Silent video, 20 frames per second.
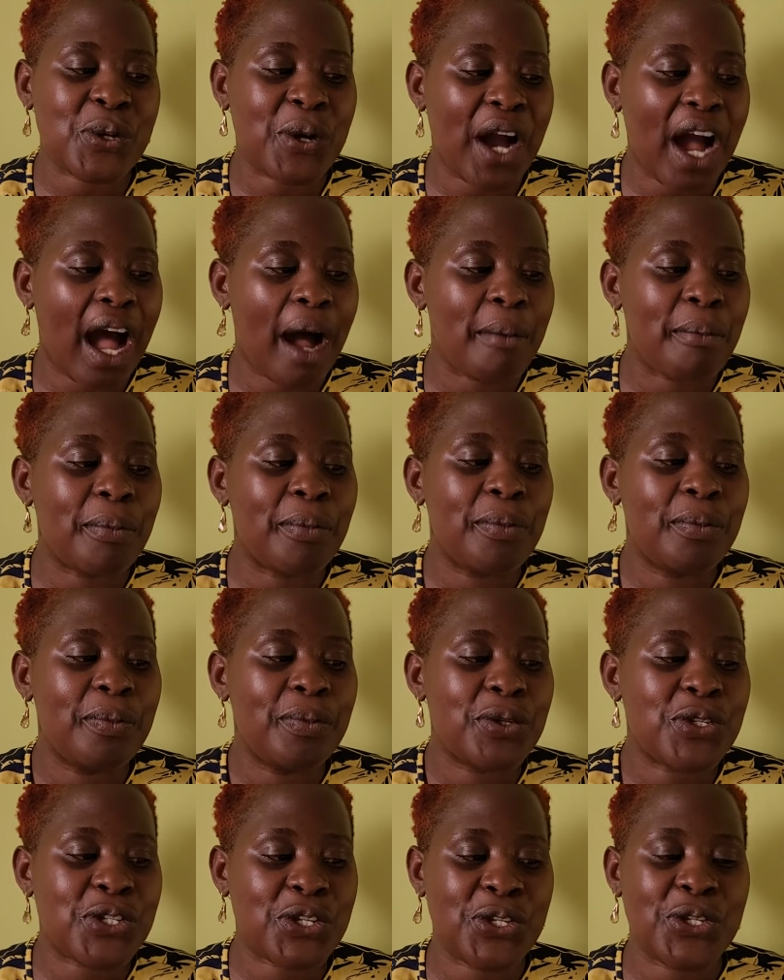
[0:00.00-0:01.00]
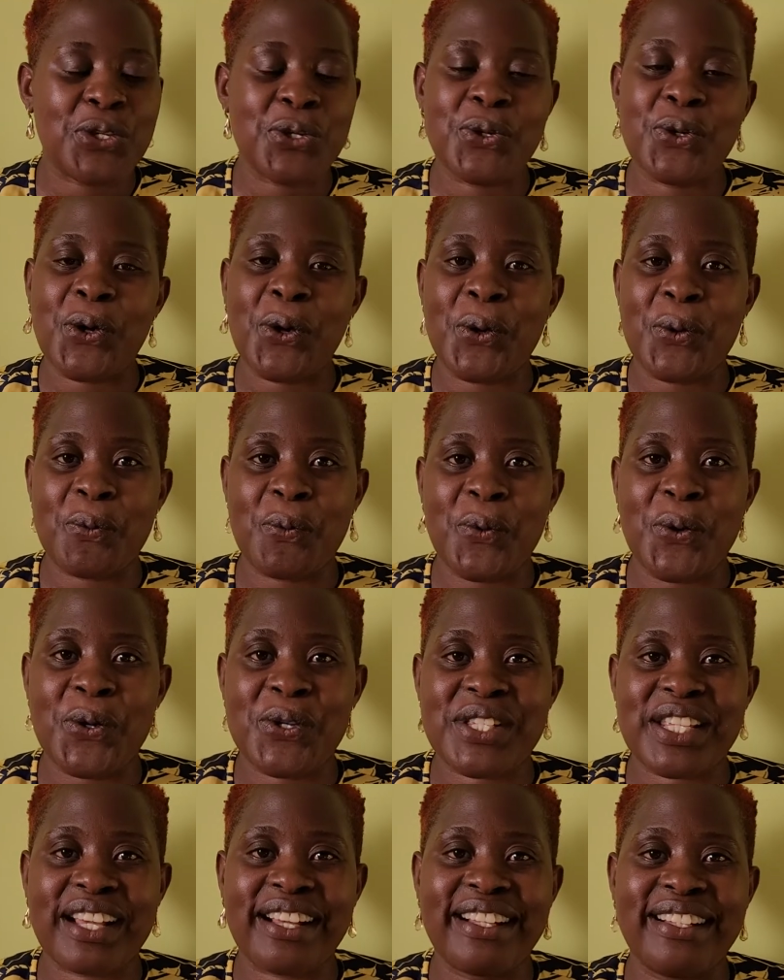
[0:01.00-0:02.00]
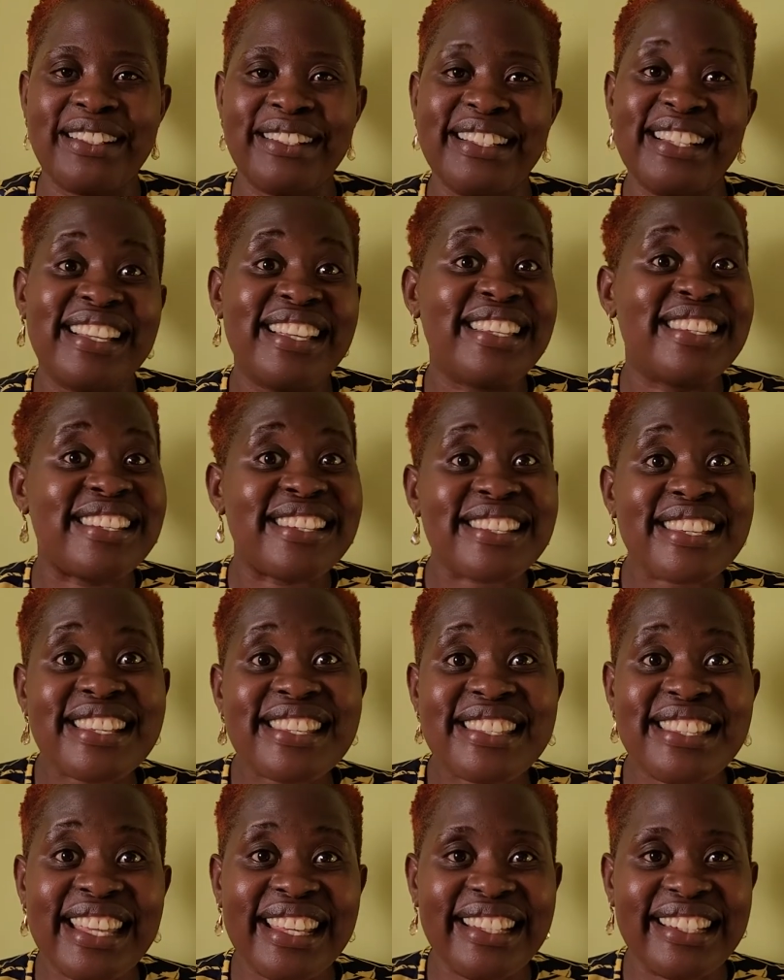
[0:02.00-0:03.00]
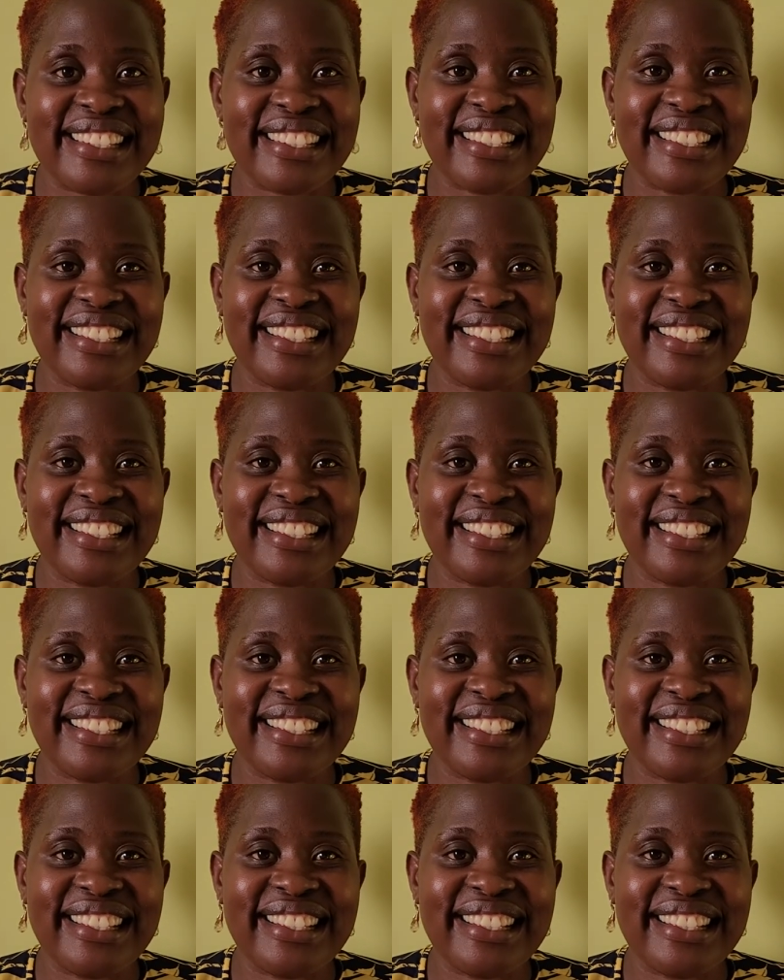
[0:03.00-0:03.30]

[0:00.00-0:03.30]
come to you on water. Jesus did.